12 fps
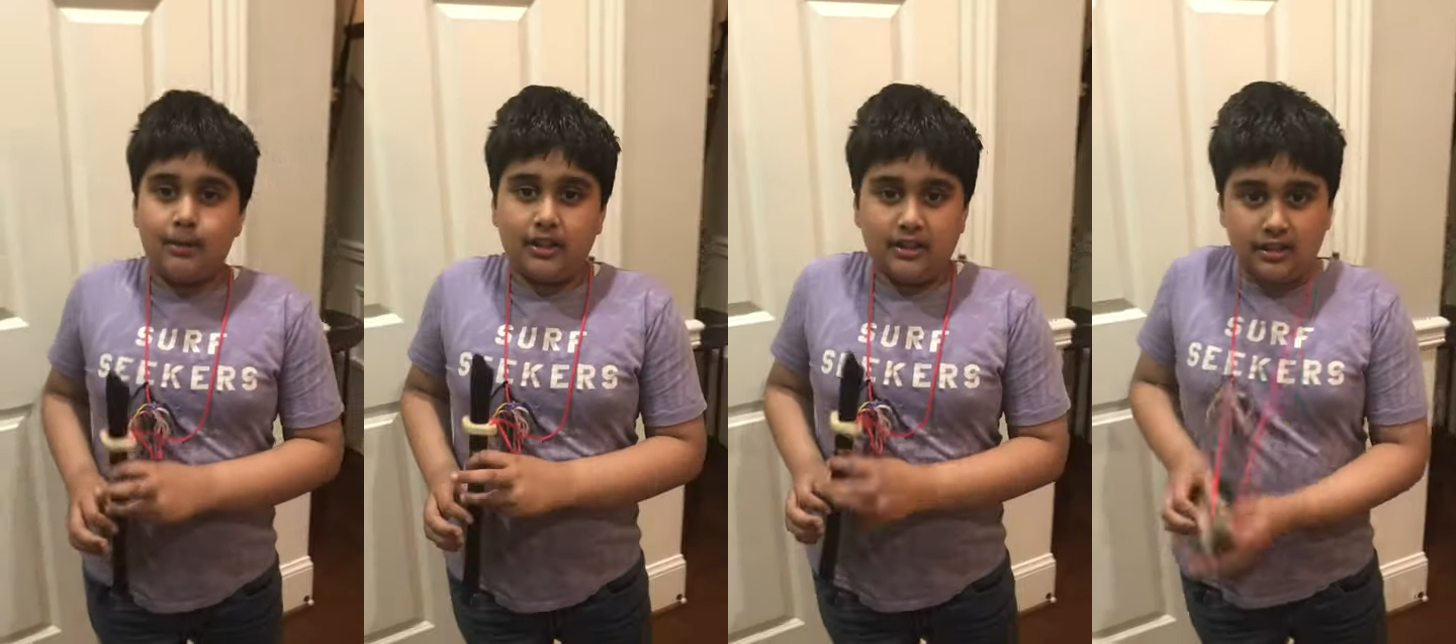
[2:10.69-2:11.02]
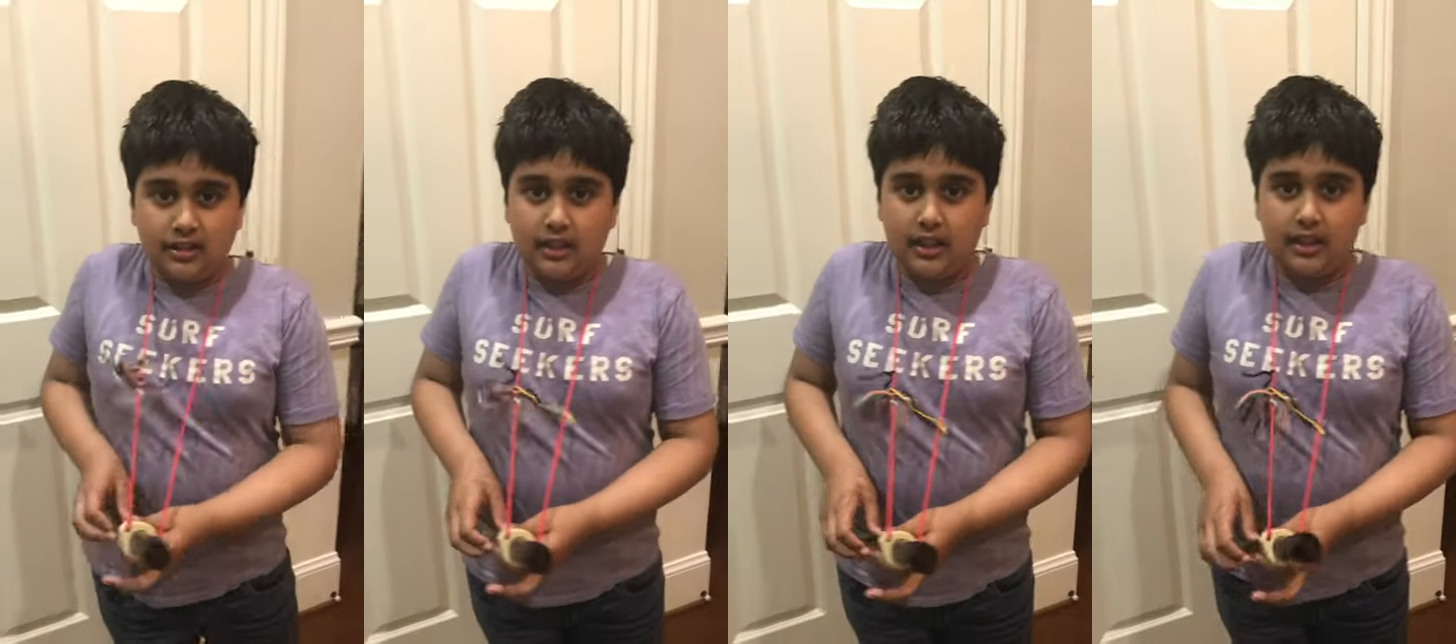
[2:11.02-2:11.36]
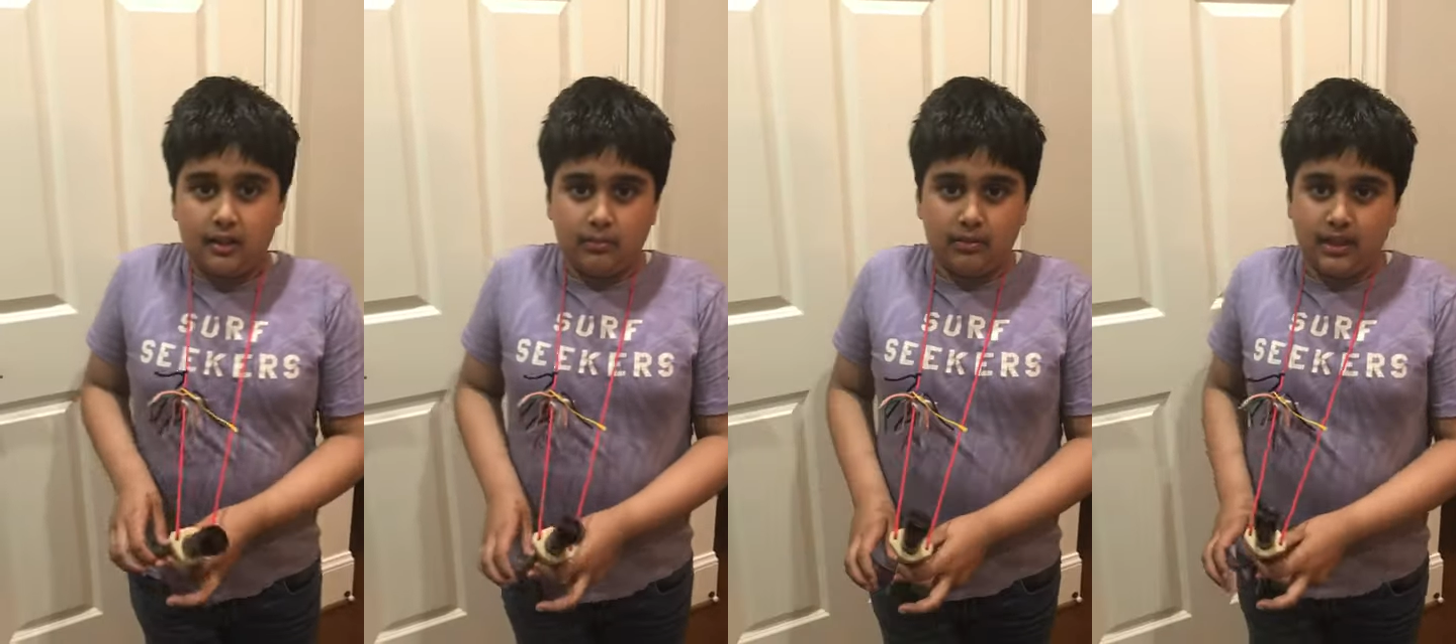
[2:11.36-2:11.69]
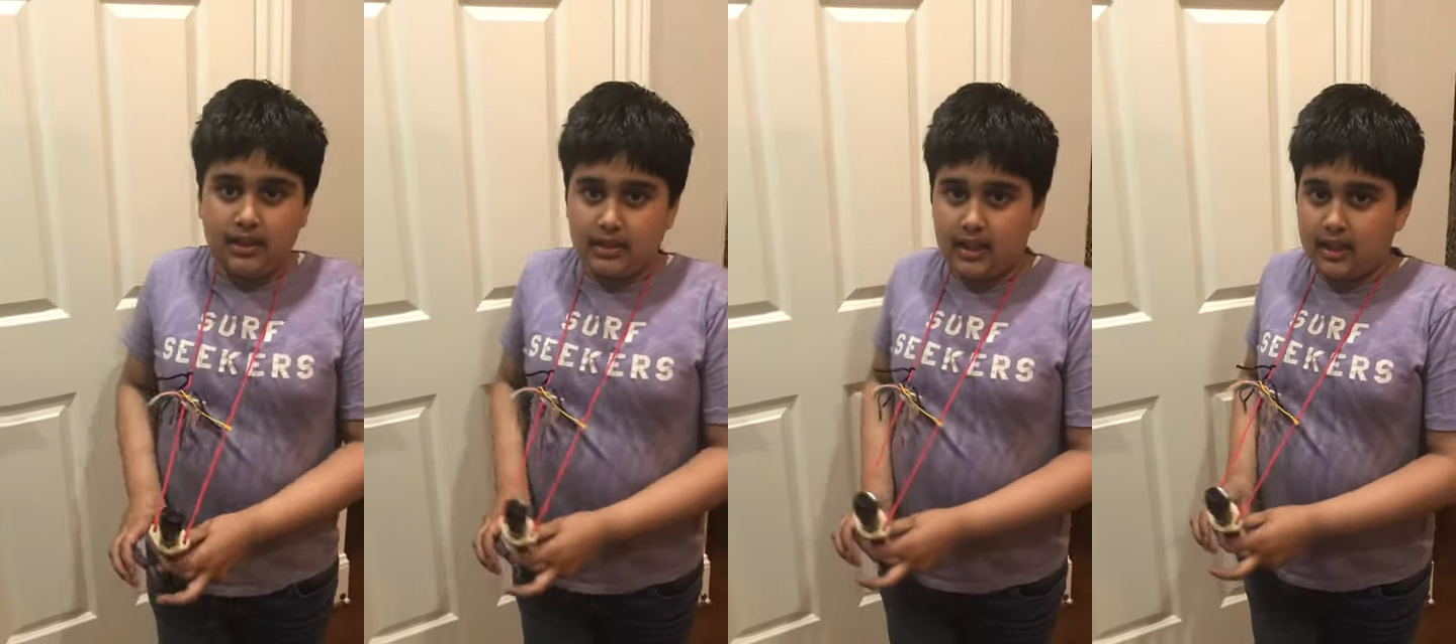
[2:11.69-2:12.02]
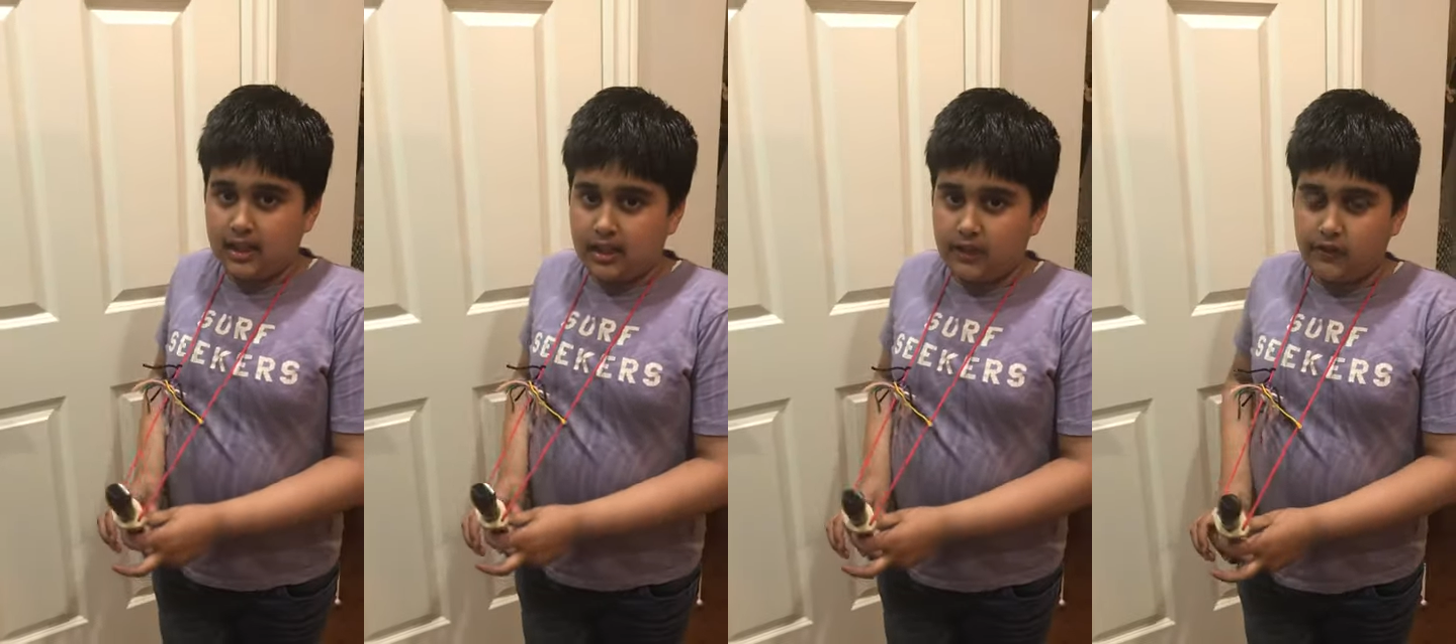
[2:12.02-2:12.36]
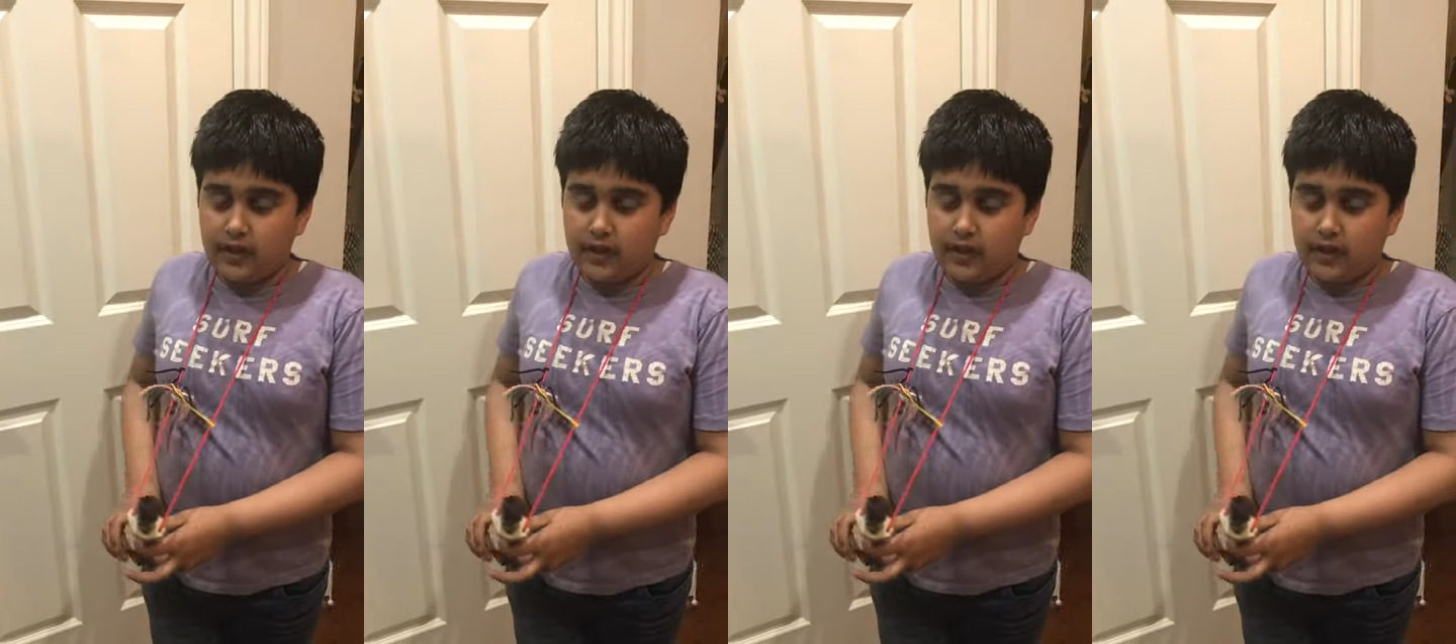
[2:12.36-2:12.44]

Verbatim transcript: button and please like this